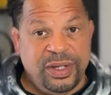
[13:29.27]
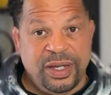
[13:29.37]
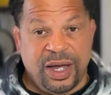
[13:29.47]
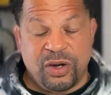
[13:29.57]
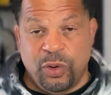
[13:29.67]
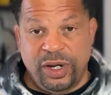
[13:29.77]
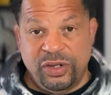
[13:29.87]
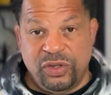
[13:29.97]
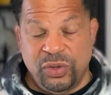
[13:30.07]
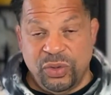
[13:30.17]
according
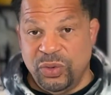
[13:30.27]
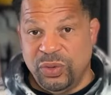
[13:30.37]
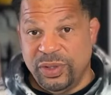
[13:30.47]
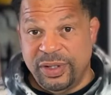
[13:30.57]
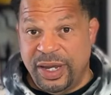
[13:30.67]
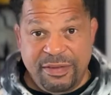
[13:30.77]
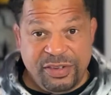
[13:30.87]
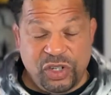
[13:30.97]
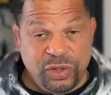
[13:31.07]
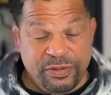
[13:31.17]
to
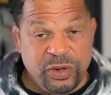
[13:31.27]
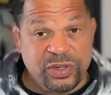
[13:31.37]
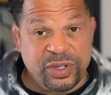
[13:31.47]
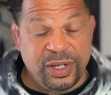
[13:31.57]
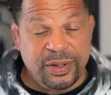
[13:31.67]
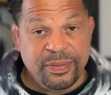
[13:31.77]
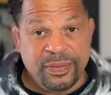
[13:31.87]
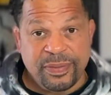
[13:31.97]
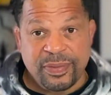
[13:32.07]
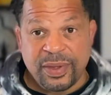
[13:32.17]
Davis University,
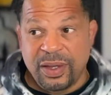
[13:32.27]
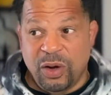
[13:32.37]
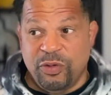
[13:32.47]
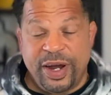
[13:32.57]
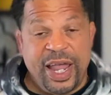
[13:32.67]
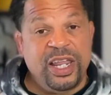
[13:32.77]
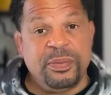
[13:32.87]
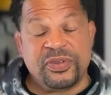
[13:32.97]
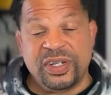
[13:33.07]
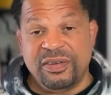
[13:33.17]
over
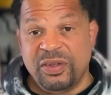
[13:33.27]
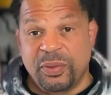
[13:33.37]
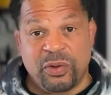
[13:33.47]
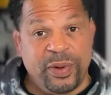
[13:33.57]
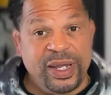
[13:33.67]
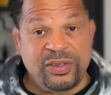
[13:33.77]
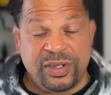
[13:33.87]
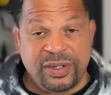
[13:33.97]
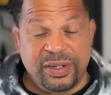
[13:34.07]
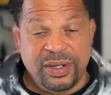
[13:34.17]
80% of them are
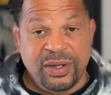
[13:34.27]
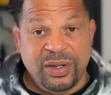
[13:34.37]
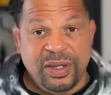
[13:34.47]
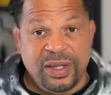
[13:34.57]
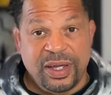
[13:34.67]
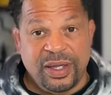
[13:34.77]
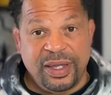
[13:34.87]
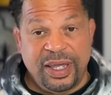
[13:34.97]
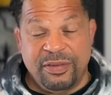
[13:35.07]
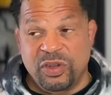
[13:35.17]
rancid.
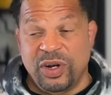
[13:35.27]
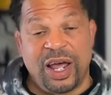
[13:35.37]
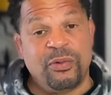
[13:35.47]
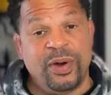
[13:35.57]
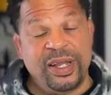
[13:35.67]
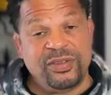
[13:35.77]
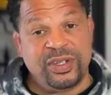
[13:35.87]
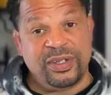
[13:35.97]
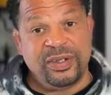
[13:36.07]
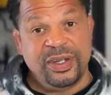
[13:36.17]
And if they're not
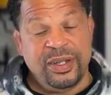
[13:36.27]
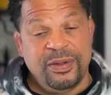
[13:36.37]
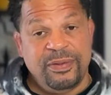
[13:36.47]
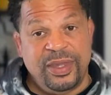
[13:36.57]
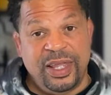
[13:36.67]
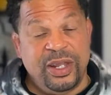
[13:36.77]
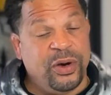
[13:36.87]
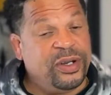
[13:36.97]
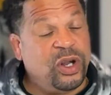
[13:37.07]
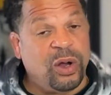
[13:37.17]
rancid, then they're
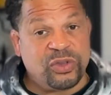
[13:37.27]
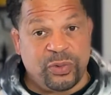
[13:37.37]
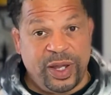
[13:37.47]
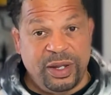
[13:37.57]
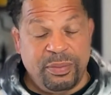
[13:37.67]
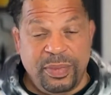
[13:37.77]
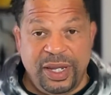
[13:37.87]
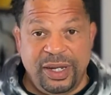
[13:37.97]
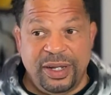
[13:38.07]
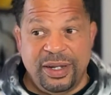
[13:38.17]
adulterated,
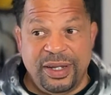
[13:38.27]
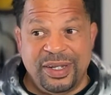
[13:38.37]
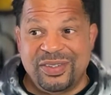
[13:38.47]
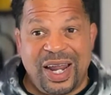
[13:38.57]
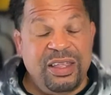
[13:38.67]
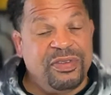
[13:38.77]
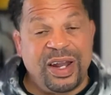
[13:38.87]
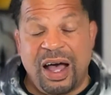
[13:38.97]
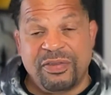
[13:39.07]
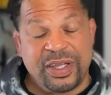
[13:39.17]
meaning it's not even
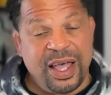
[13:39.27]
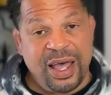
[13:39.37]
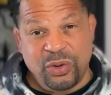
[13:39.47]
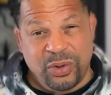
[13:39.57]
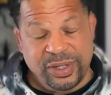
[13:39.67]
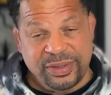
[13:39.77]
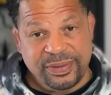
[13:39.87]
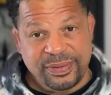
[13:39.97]
avocado oil.